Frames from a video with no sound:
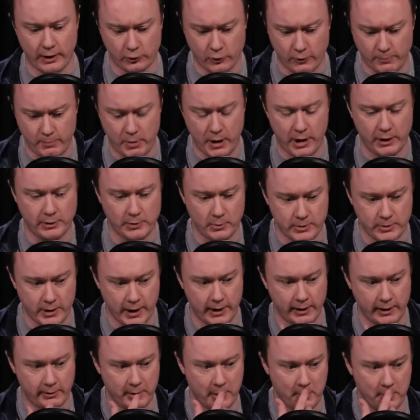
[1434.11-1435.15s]
sort of personal
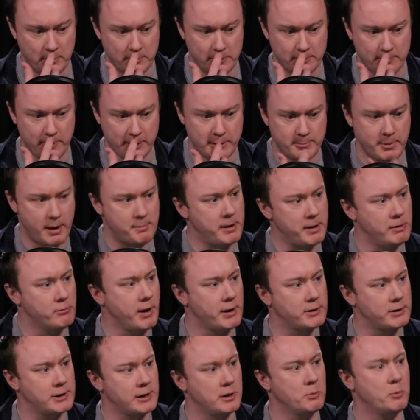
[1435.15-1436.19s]
journey through it was as much about me
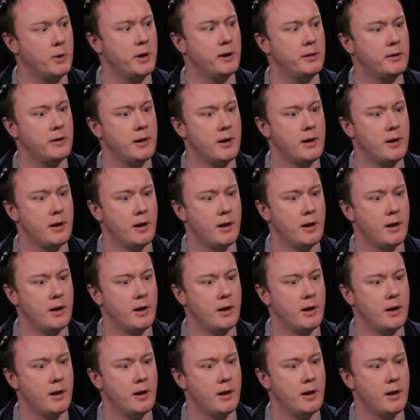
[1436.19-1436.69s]
wrestling with,